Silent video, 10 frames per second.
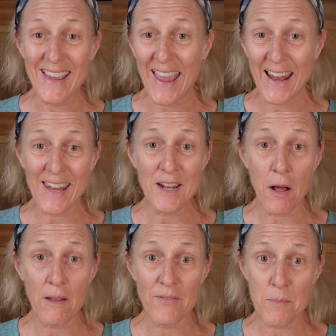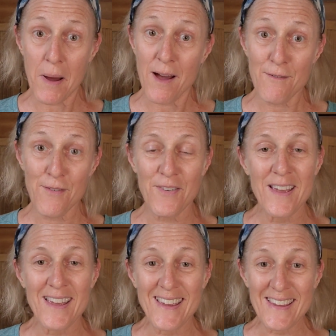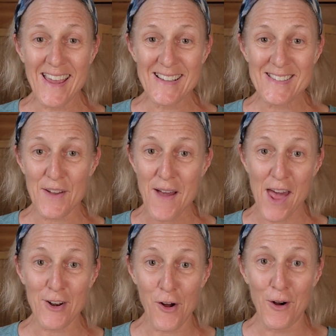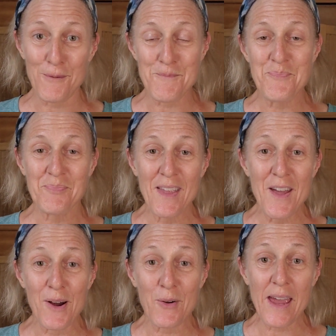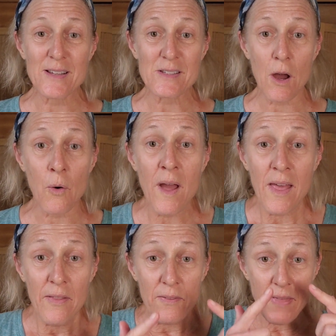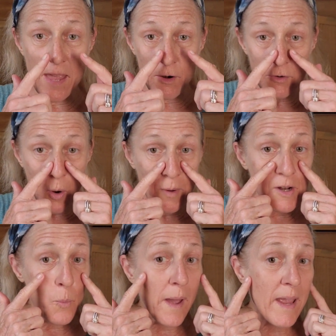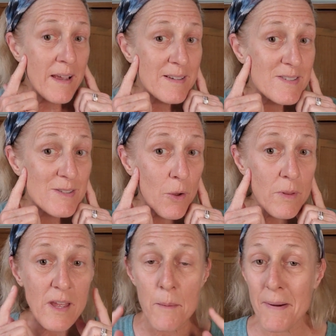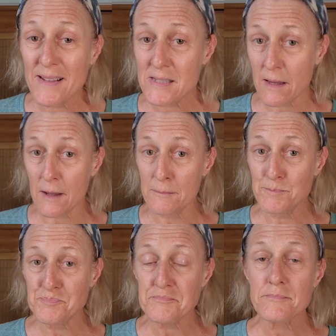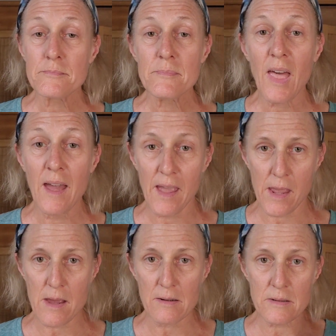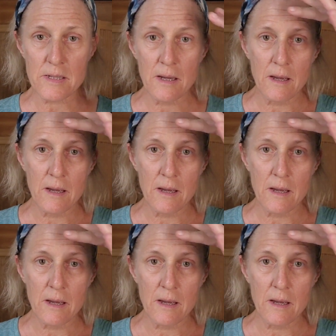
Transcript: any and all of the above. Yes, I've had it all. Okay, so they are going away slowly on my skin, and